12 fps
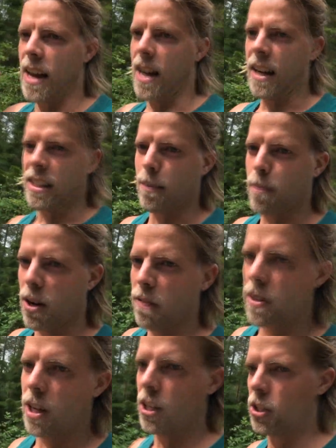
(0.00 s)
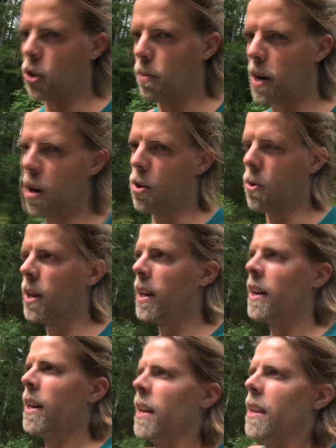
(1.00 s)
as above, so below.
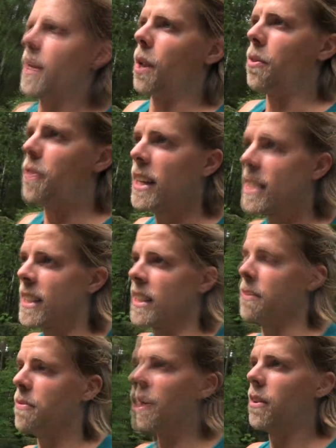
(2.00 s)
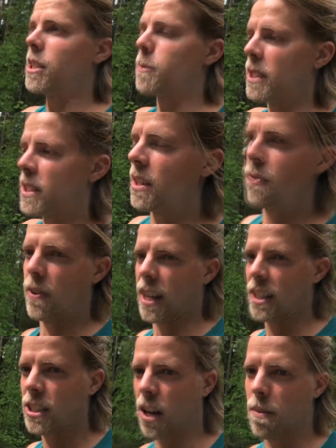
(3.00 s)
Now, this is a very specific
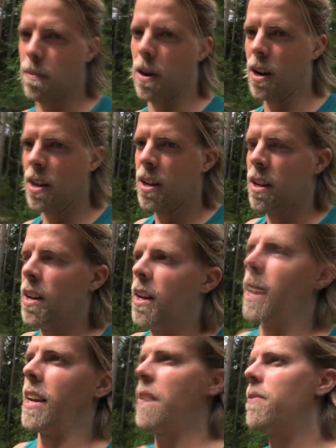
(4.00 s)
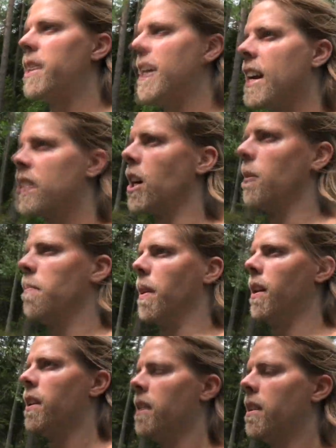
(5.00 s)
example, an everyday
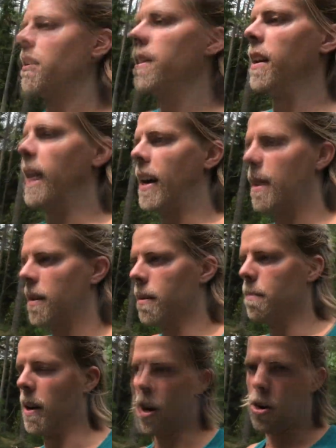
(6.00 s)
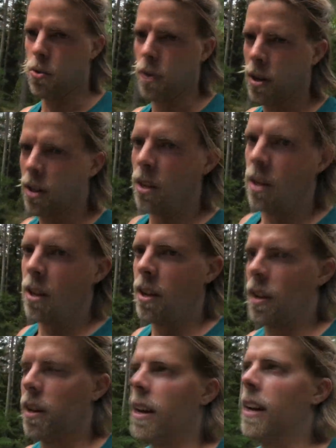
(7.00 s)
example, below.
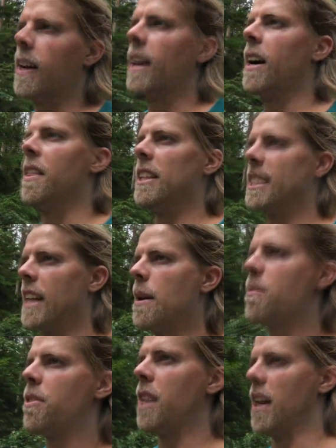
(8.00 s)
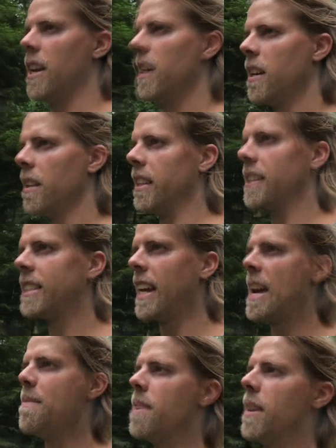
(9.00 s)
The same thing, the
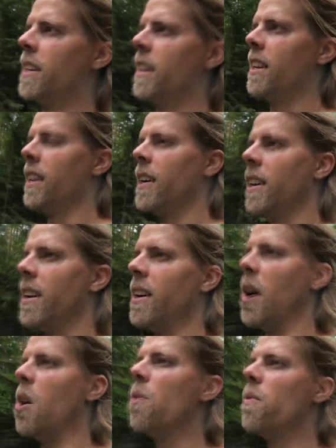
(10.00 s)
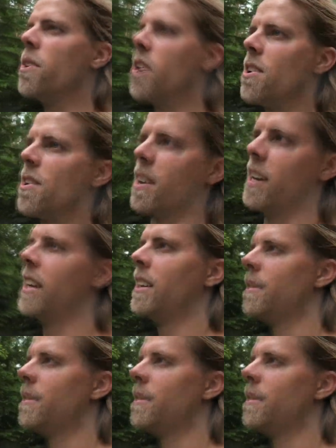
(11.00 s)
same overall